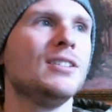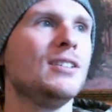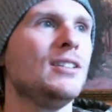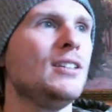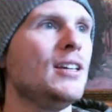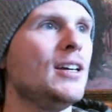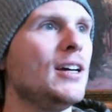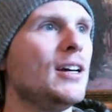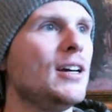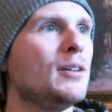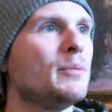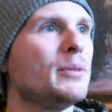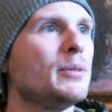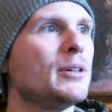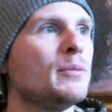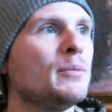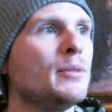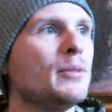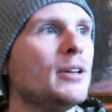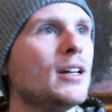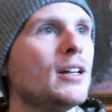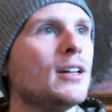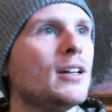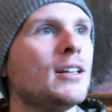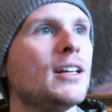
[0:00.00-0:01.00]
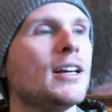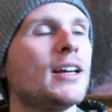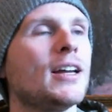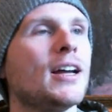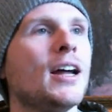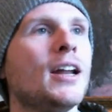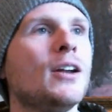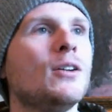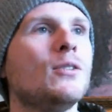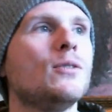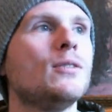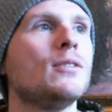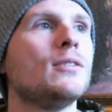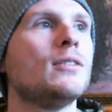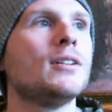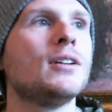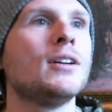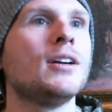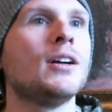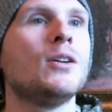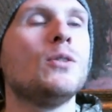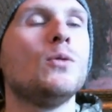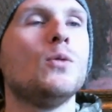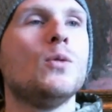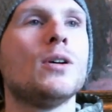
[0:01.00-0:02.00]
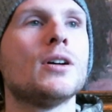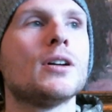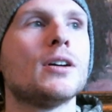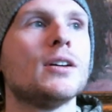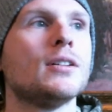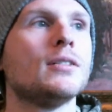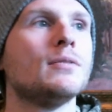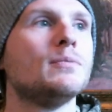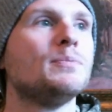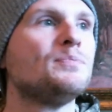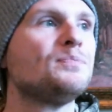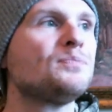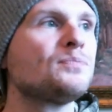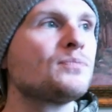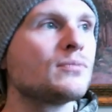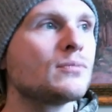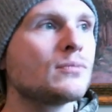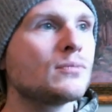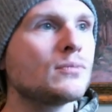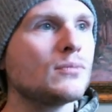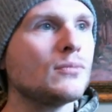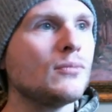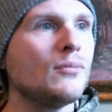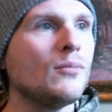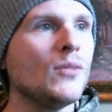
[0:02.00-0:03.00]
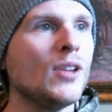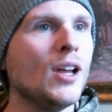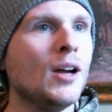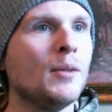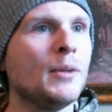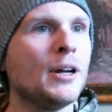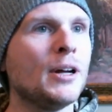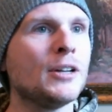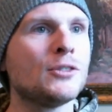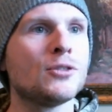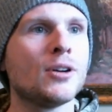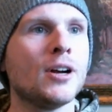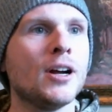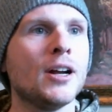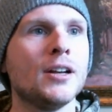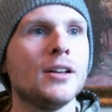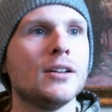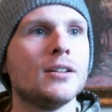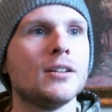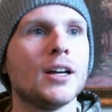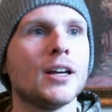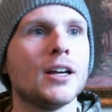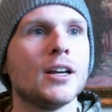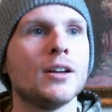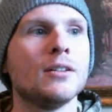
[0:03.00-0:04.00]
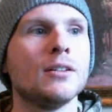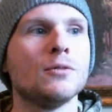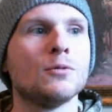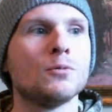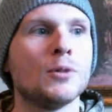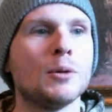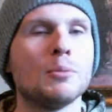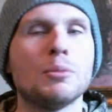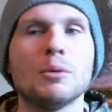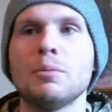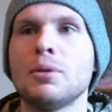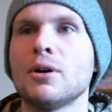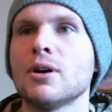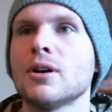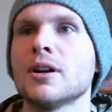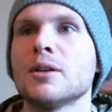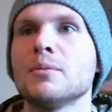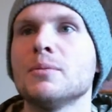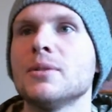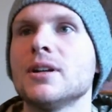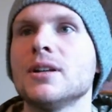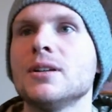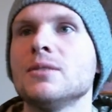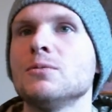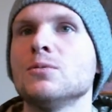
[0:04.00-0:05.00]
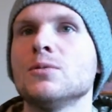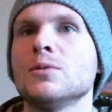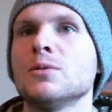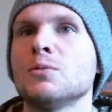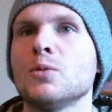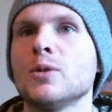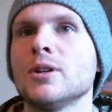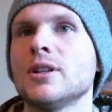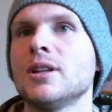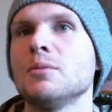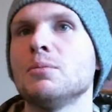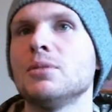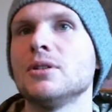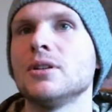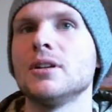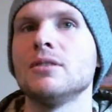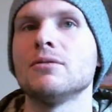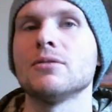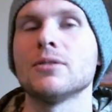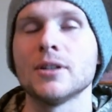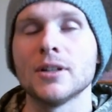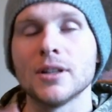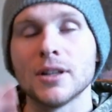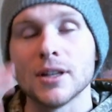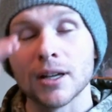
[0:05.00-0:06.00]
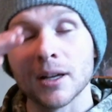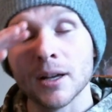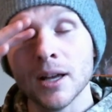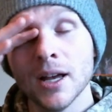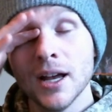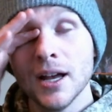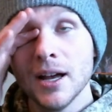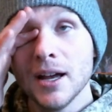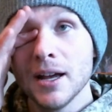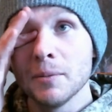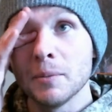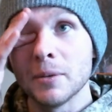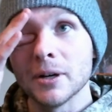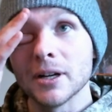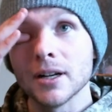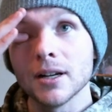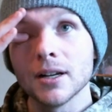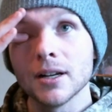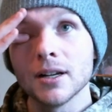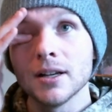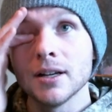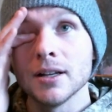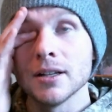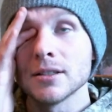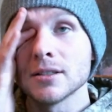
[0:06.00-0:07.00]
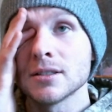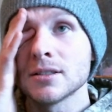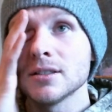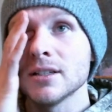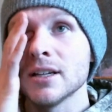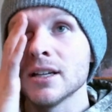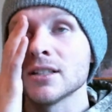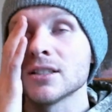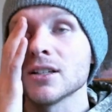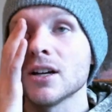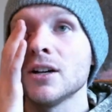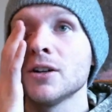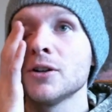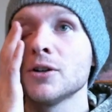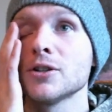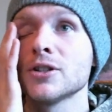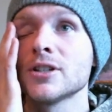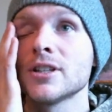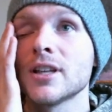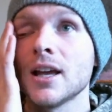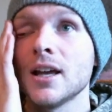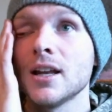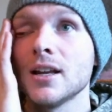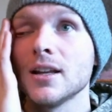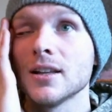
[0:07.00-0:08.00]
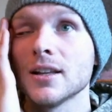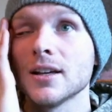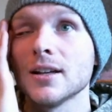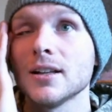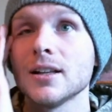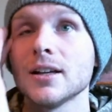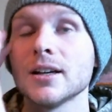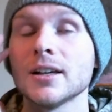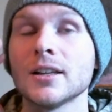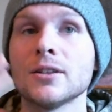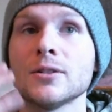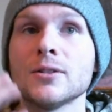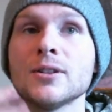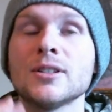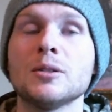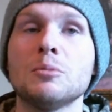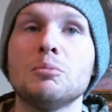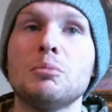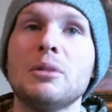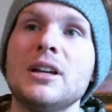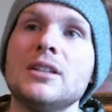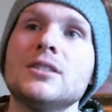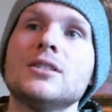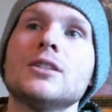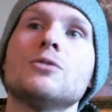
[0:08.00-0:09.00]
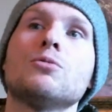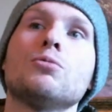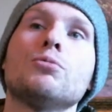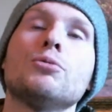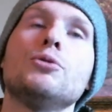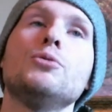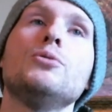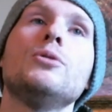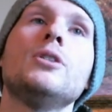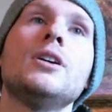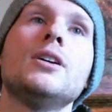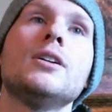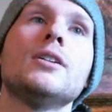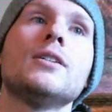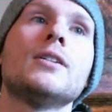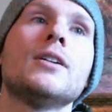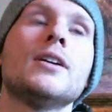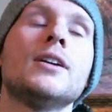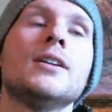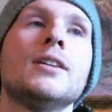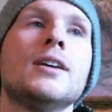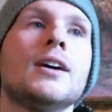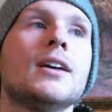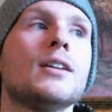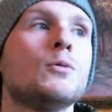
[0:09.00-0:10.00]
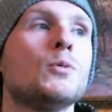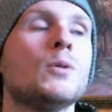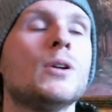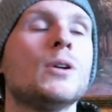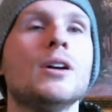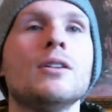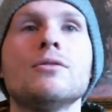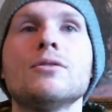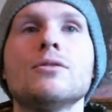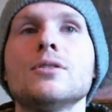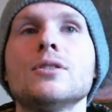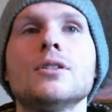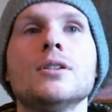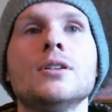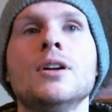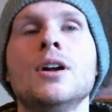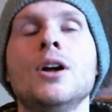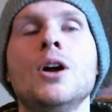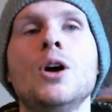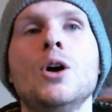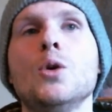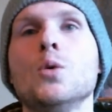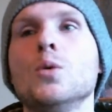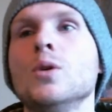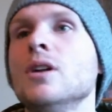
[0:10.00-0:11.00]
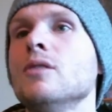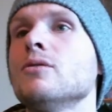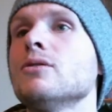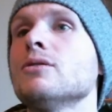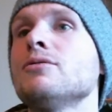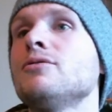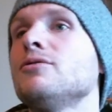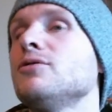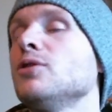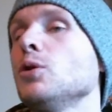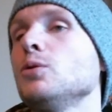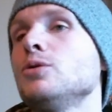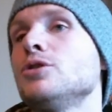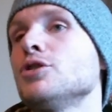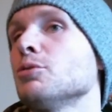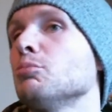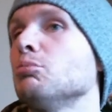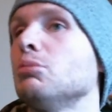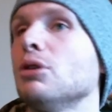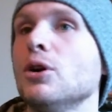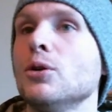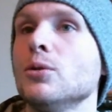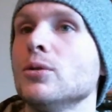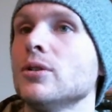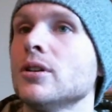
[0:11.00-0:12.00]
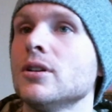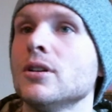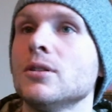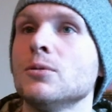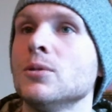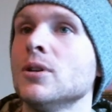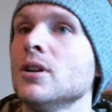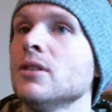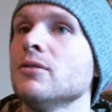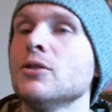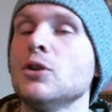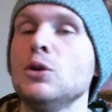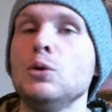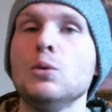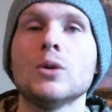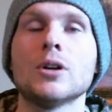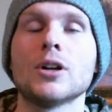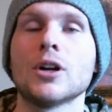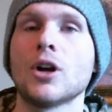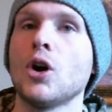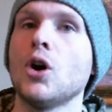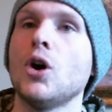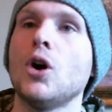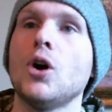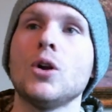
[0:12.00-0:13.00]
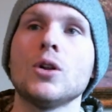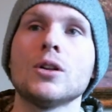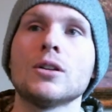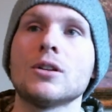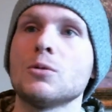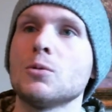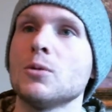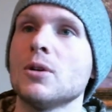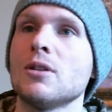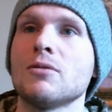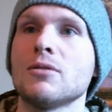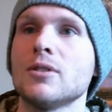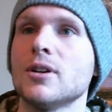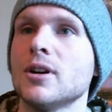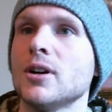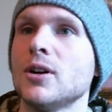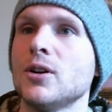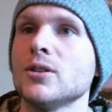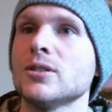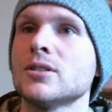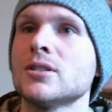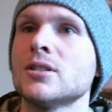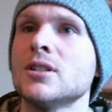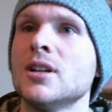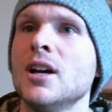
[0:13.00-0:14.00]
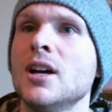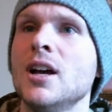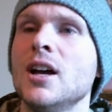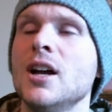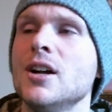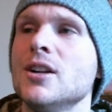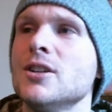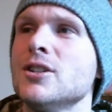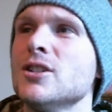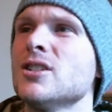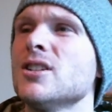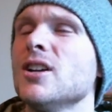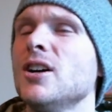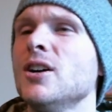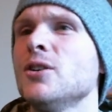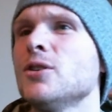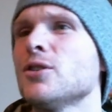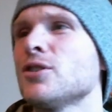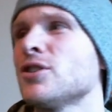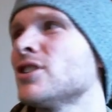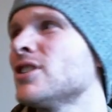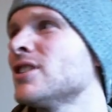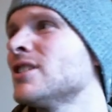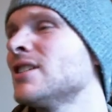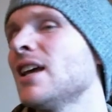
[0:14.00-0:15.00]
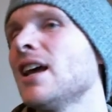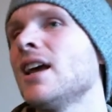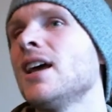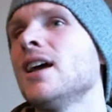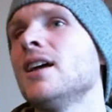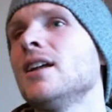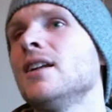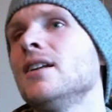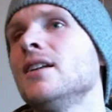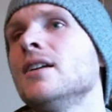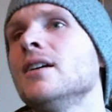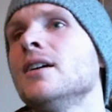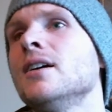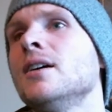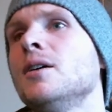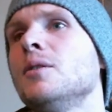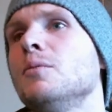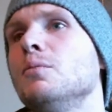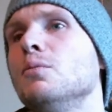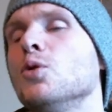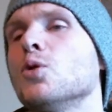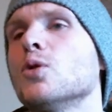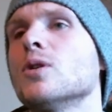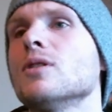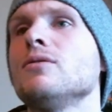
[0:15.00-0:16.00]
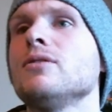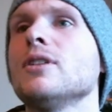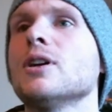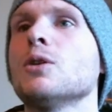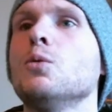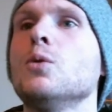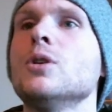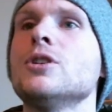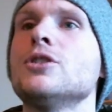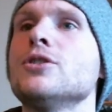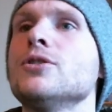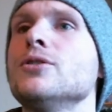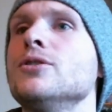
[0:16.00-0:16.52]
yeah, but I'm not like, I don't want to, I'm not trying to like rip apart anybody on what they believe or anything, but it's understanding that like there is a basic root here, and that whatever floats your boat, whatever you want to call it or whatever else, just understand more of like what you're